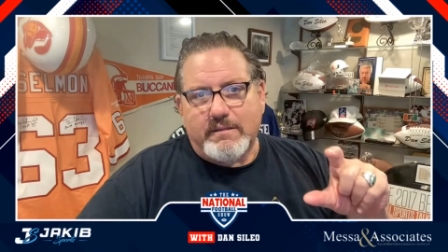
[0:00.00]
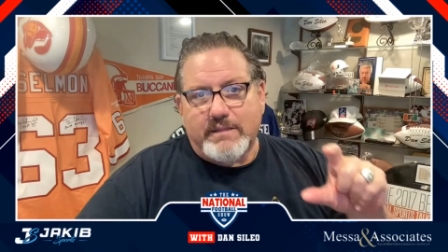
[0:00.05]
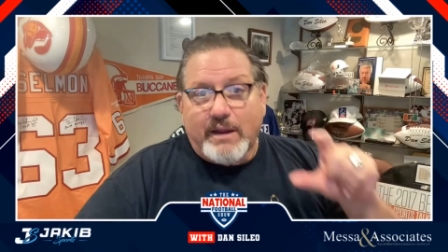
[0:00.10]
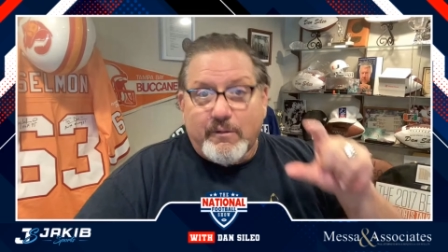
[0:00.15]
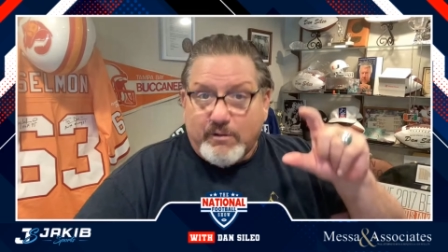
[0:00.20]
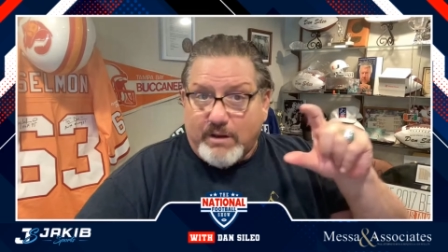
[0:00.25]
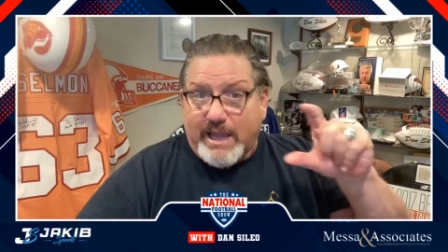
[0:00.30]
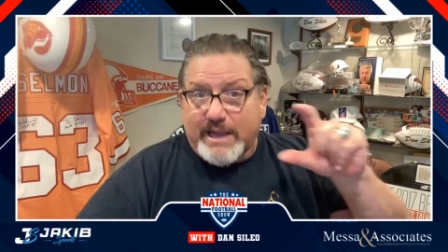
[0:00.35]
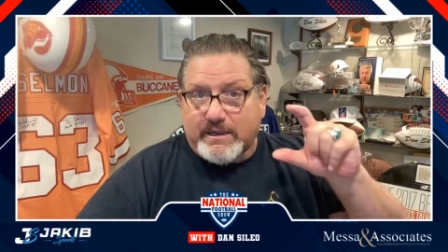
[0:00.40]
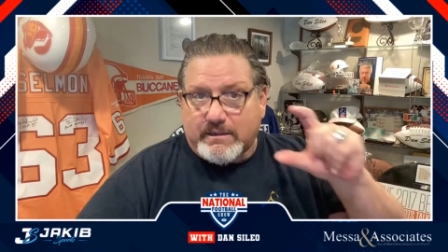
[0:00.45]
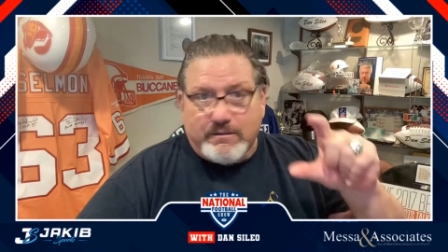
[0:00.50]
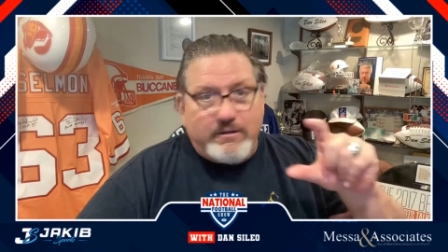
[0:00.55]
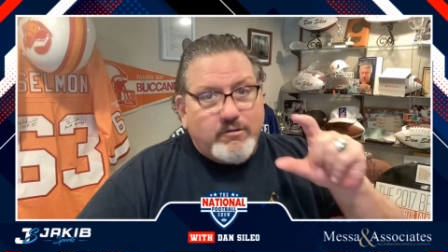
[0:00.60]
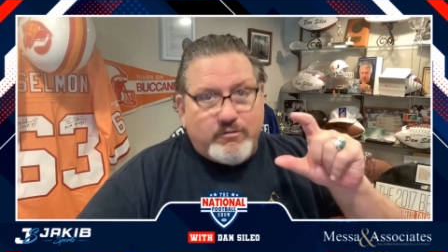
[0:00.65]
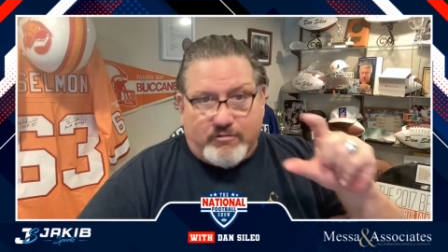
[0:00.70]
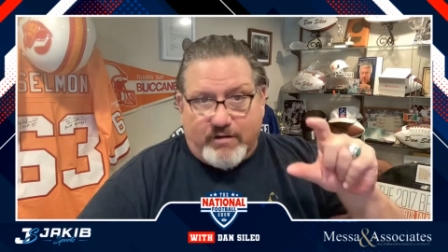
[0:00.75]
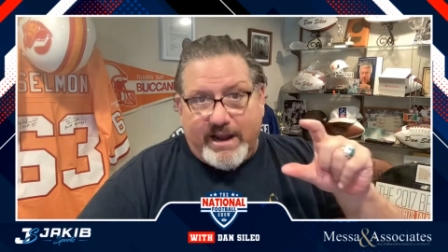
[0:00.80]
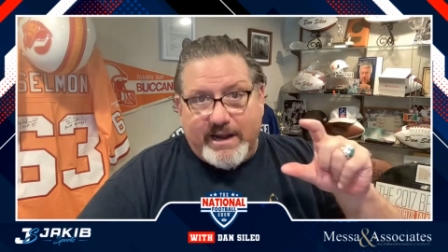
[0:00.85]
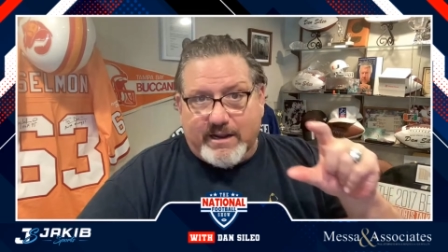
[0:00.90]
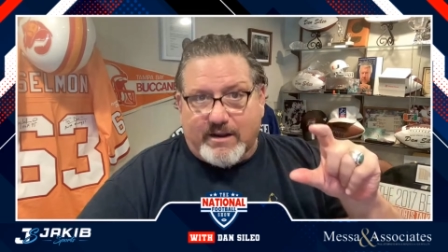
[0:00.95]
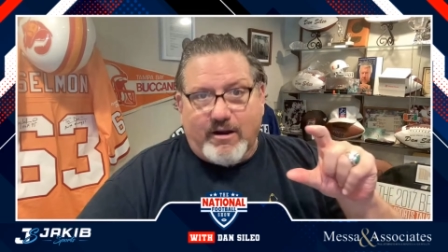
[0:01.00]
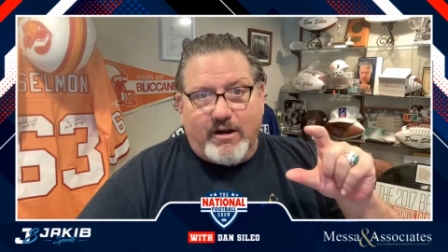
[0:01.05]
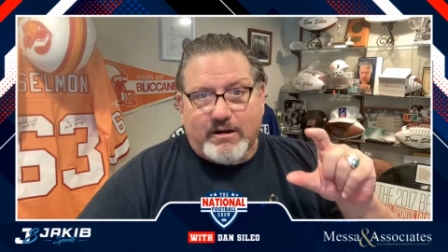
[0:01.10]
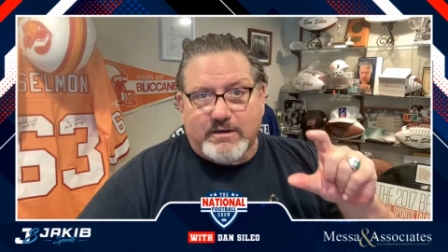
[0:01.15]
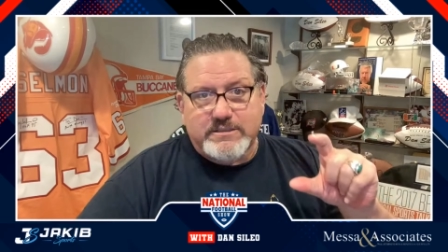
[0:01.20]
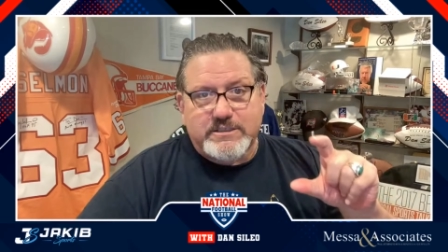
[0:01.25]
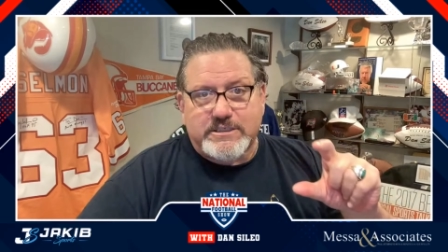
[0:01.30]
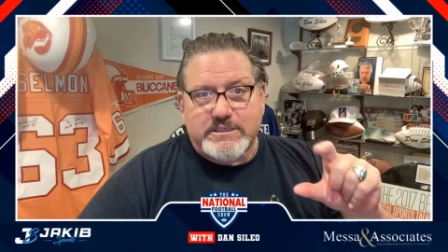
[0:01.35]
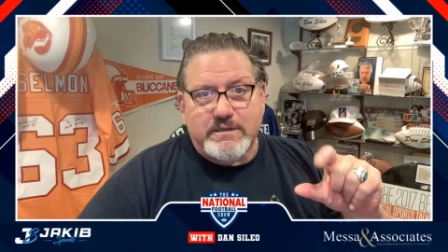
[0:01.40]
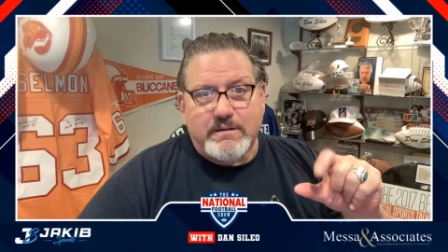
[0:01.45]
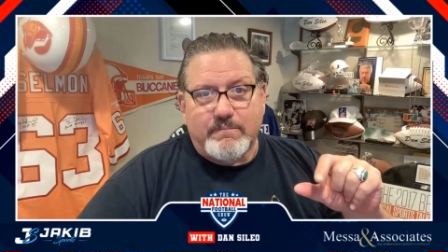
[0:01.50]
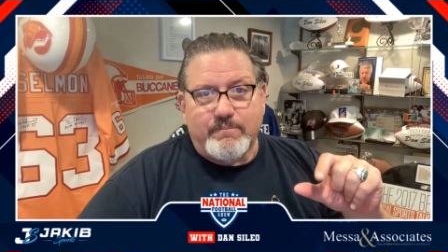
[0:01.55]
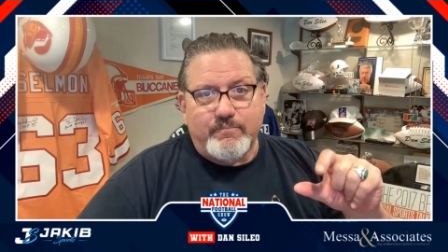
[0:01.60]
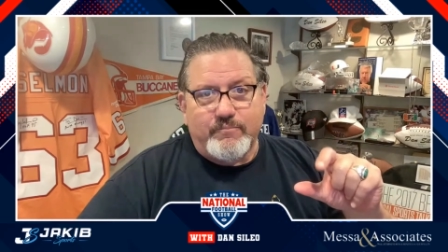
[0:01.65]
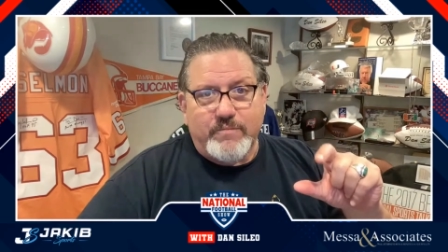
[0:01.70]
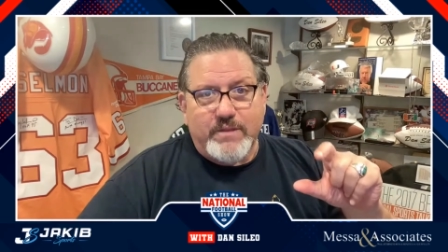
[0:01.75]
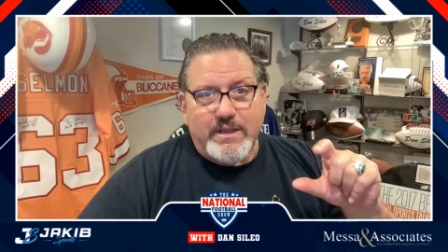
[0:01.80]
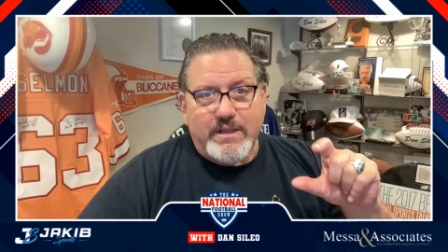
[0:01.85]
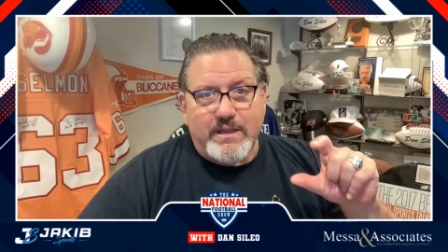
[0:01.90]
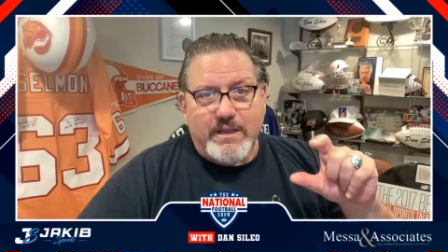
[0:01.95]
They were like little credit cards.
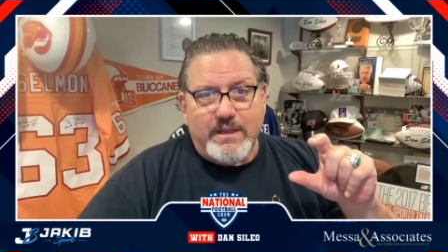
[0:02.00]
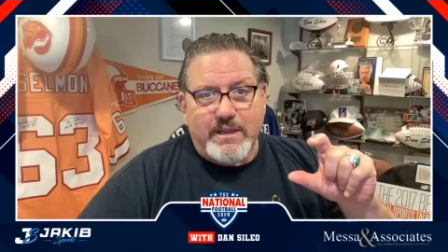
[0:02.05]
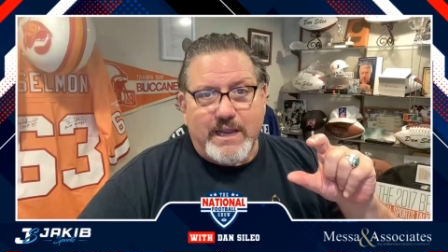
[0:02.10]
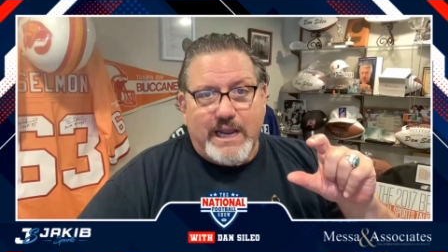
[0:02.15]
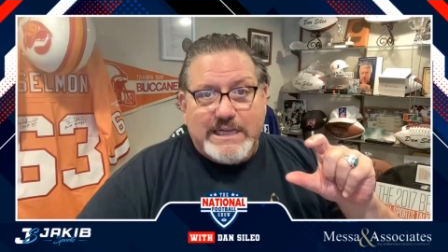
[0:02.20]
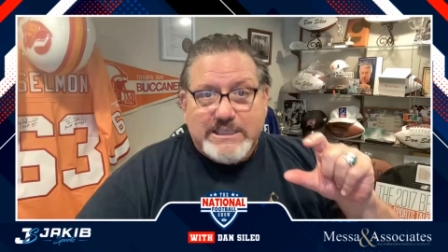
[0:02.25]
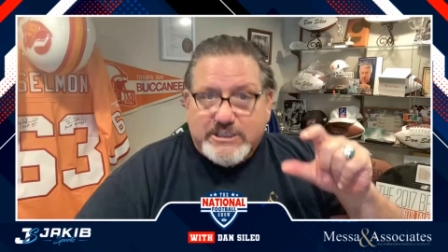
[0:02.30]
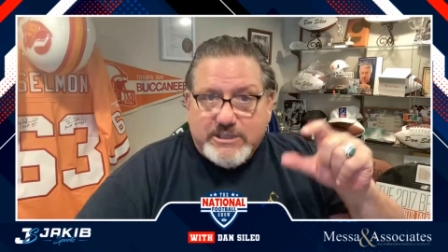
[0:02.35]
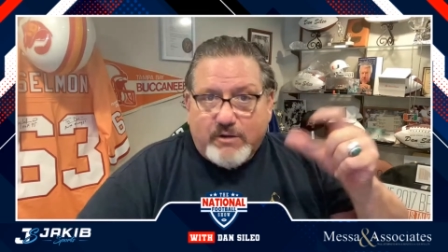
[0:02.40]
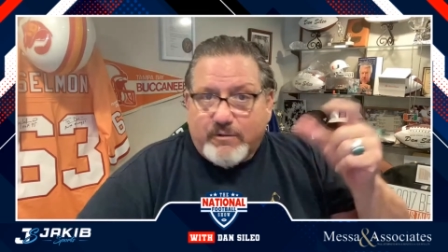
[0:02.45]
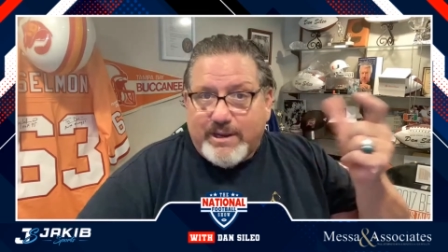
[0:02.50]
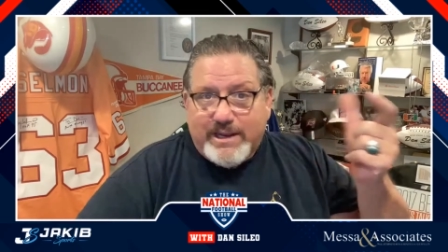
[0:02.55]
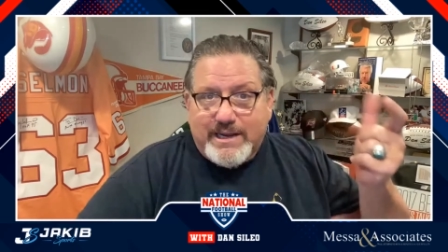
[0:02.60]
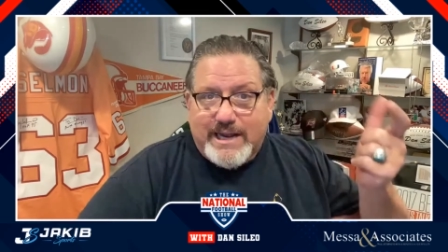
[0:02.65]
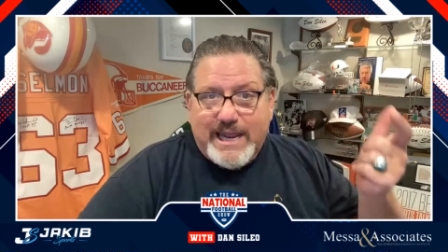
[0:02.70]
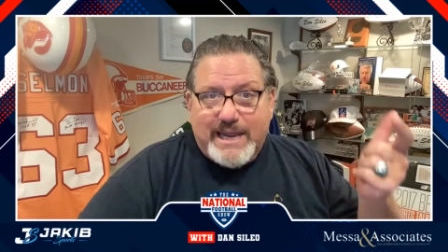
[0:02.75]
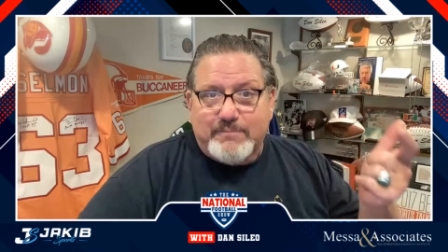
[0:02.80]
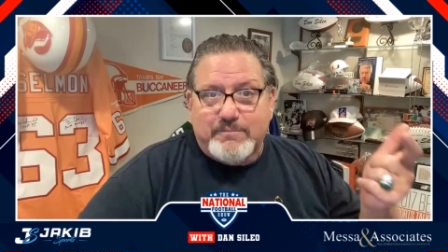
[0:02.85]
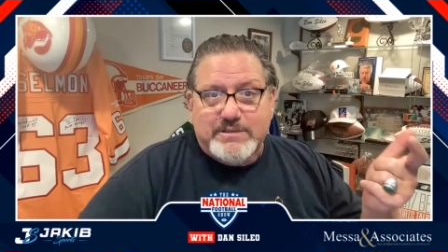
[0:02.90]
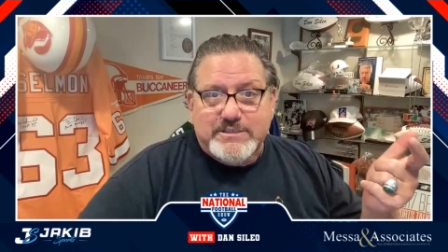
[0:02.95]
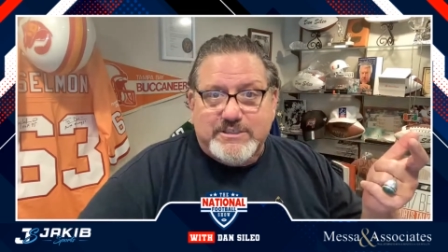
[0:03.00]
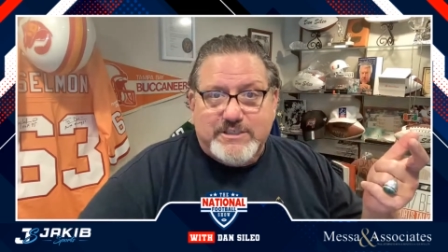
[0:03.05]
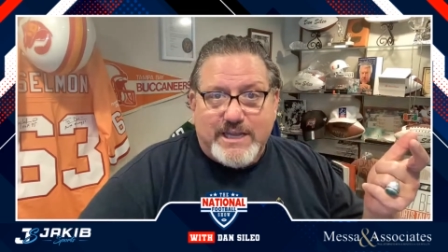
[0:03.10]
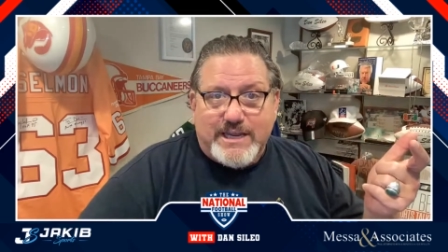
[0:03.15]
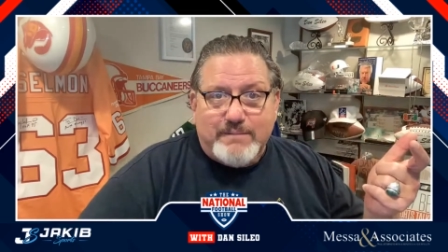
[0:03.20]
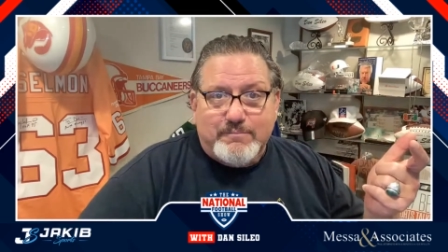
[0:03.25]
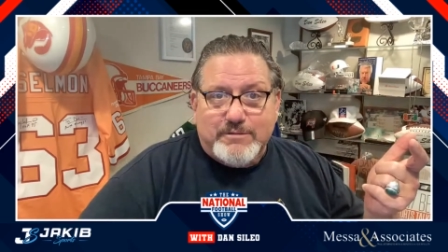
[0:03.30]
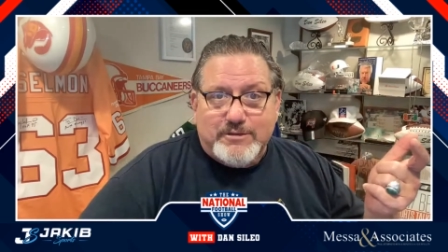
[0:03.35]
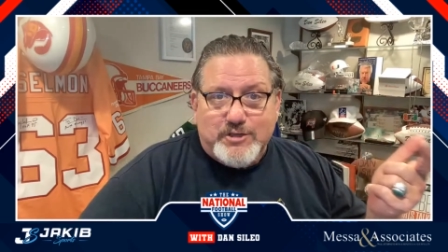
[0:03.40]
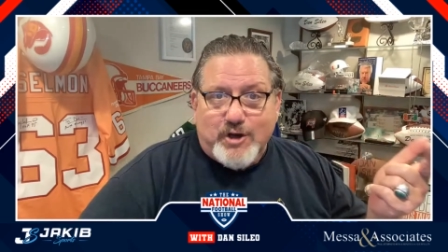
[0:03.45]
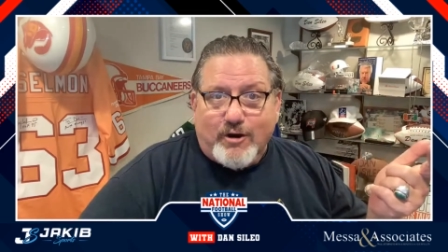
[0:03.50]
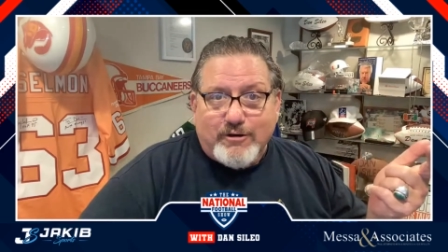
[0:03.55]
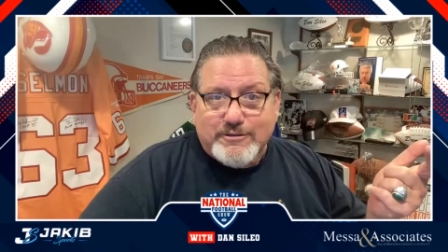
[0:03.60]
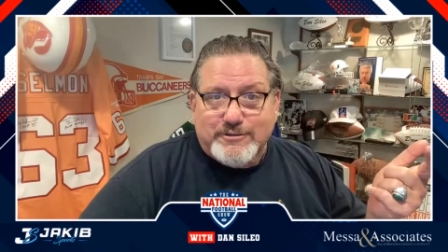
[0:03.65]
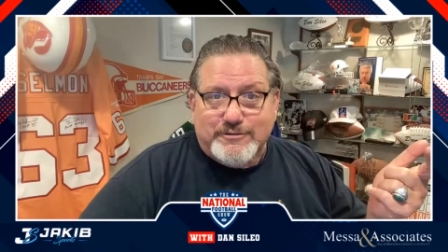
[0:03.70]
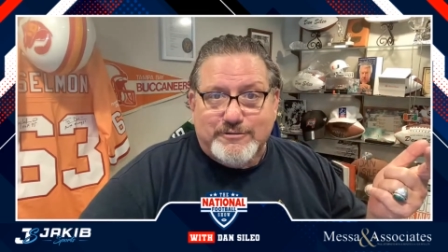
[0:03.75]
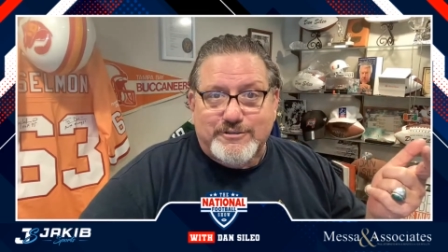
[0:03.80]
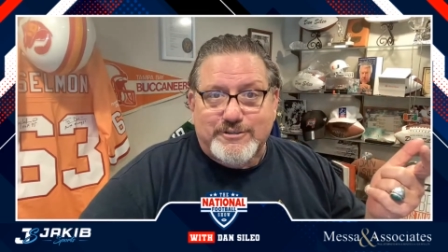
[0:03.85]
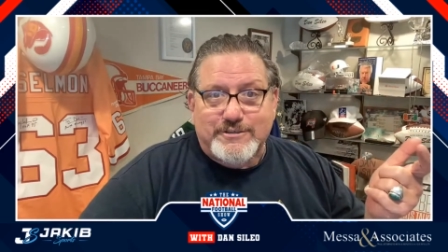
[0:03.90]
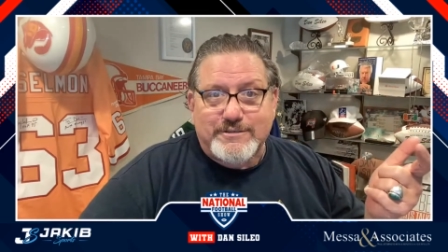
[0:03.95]
And so he named his team the
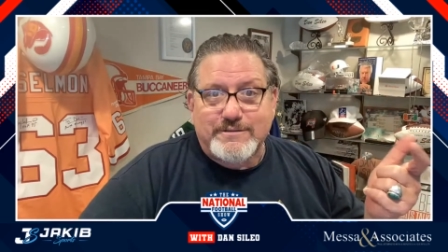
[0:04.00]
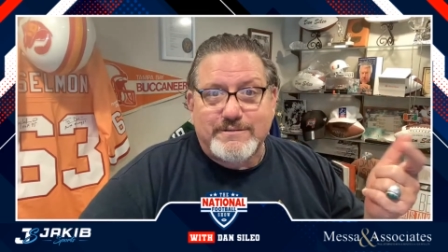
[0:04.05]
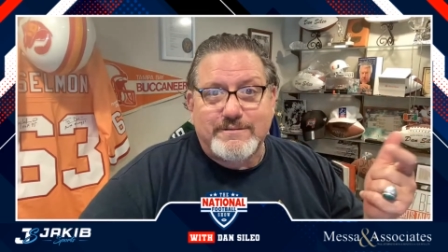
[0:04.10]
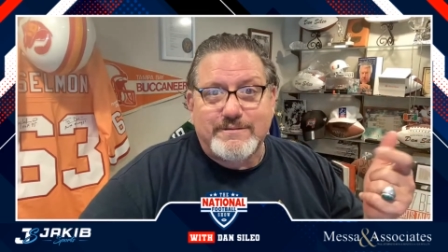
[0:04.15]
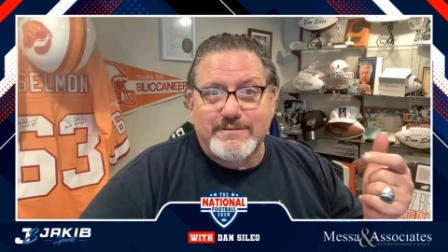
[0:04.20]
Chargers.